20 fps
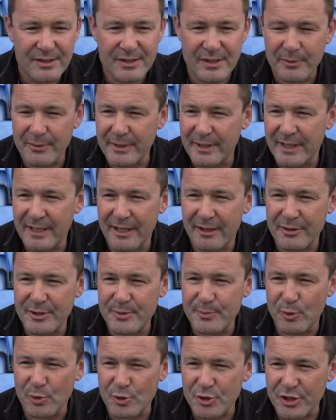so we
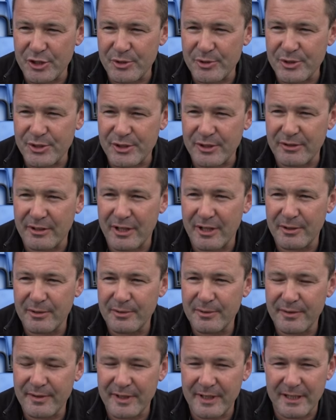encourage more shoots to grow,
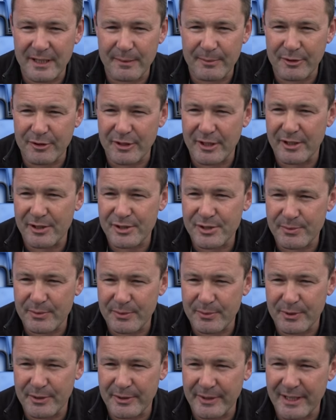thicken up the grass.
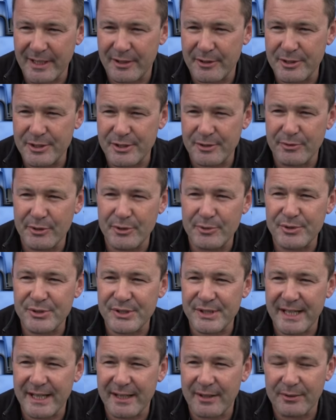We want to encourage the roots
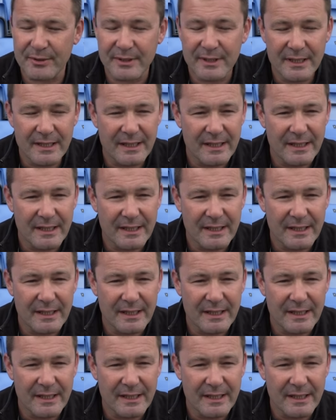down,